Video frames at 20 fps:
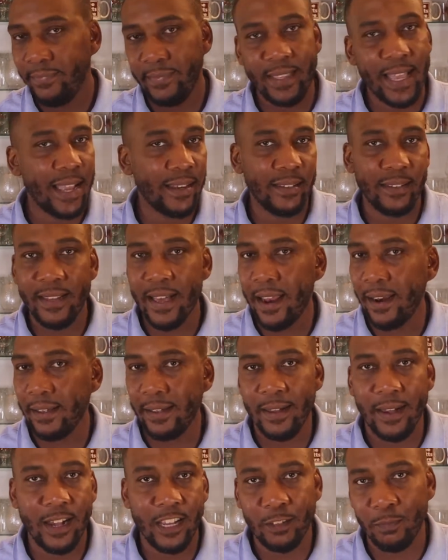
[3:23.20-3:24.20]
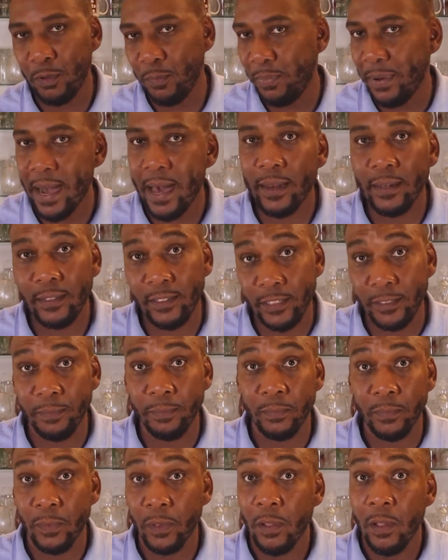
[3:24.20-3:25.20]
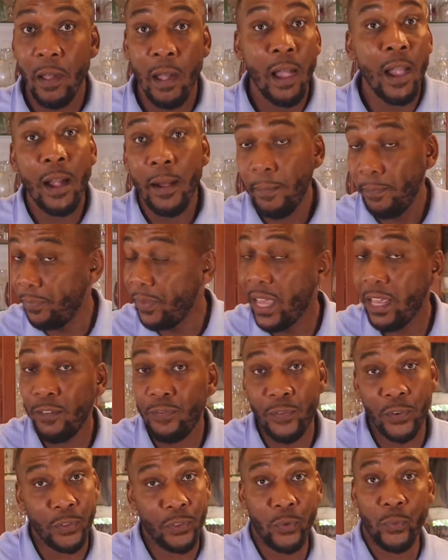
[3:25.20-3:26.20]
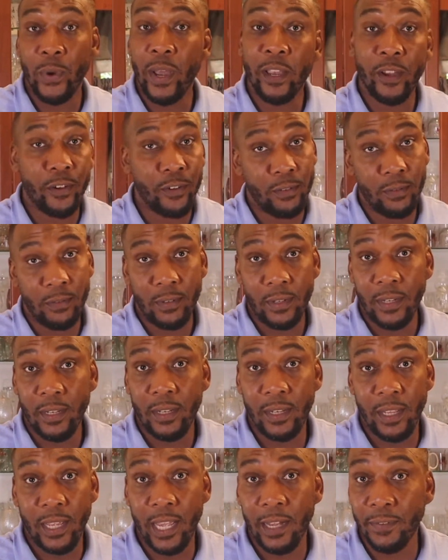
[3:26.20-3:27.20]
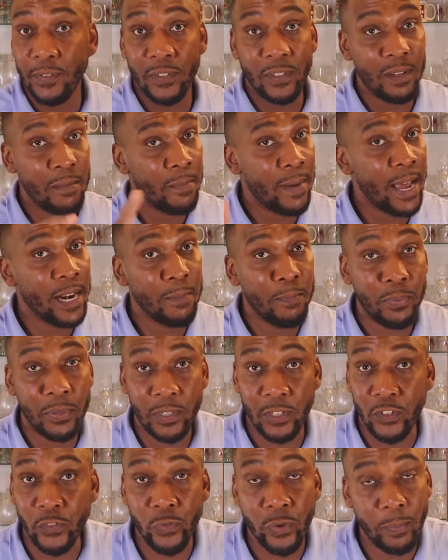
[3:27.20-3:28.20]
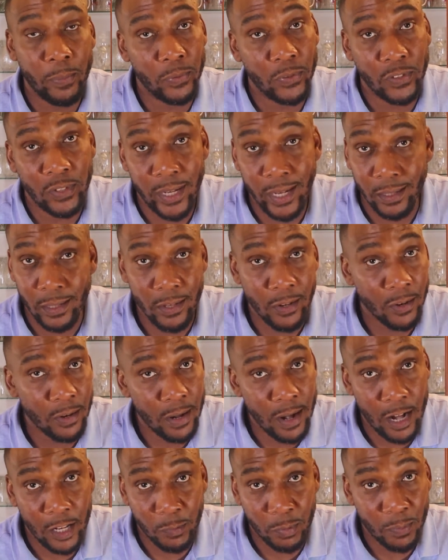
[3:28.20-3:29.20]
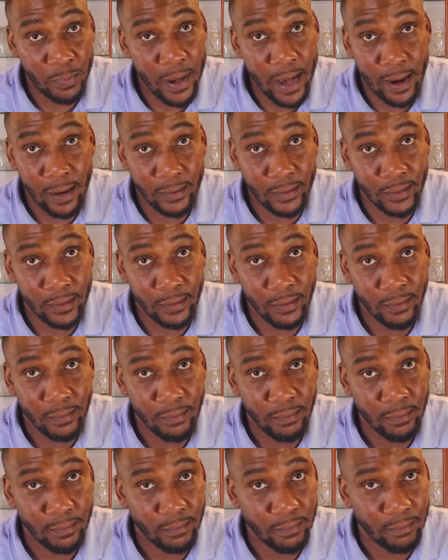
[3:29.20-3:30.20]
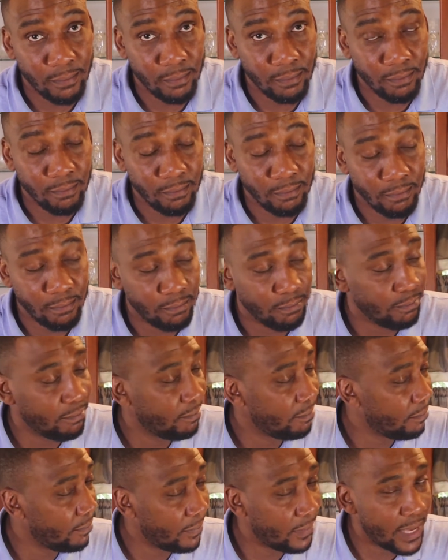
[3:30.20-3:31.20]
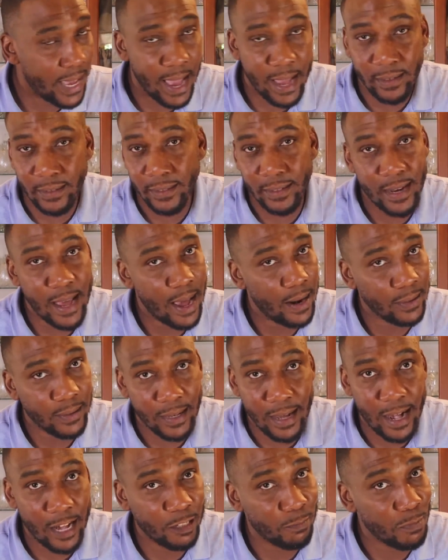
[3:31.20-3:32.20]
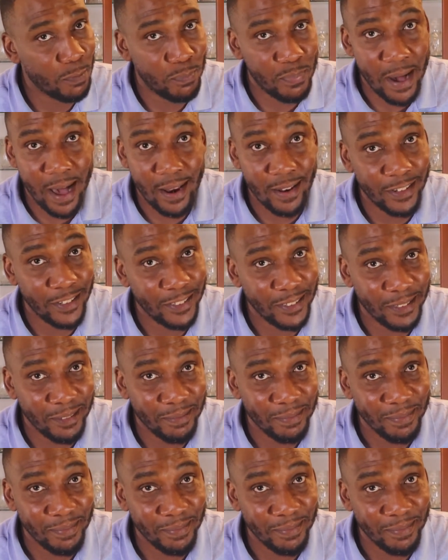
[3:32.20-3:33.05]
That's not a Cosmopolitan. And for the record, if somebody puts triple sec in your Cosmopolitan, that's not a Cosmopolitan.